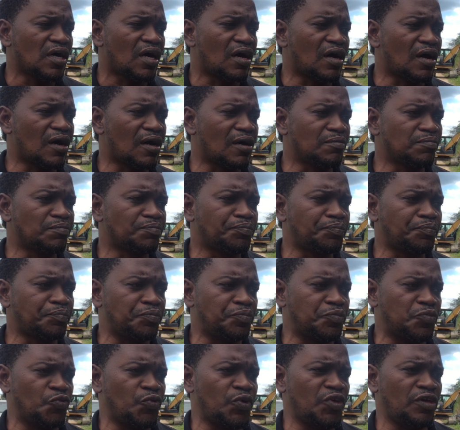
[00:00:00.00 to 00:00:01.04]
um,
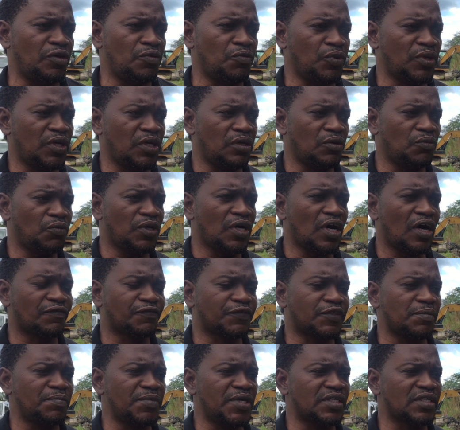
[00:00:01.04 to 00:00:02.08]
we, we, we
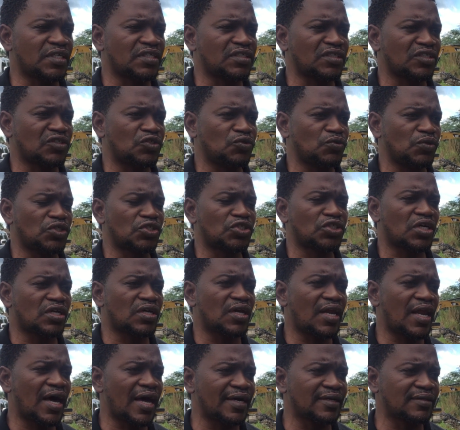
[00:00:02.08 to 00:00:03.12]
have to meet a
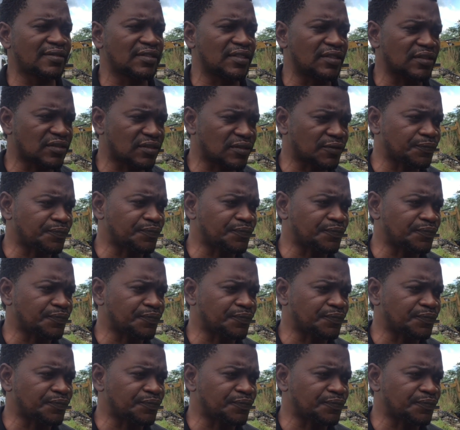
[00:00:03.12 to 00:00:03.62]
situation like this.